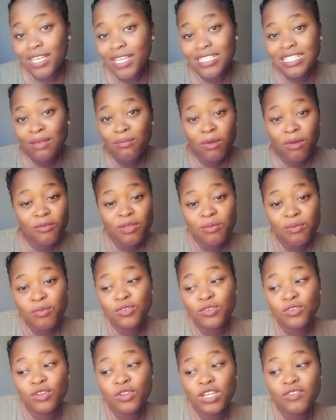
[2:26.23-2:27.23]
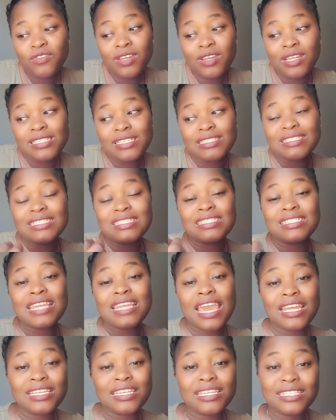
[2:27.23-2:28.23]
Some of them you did not even
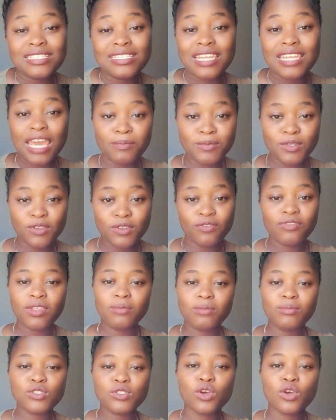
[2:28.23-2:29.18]
understand the depth of them.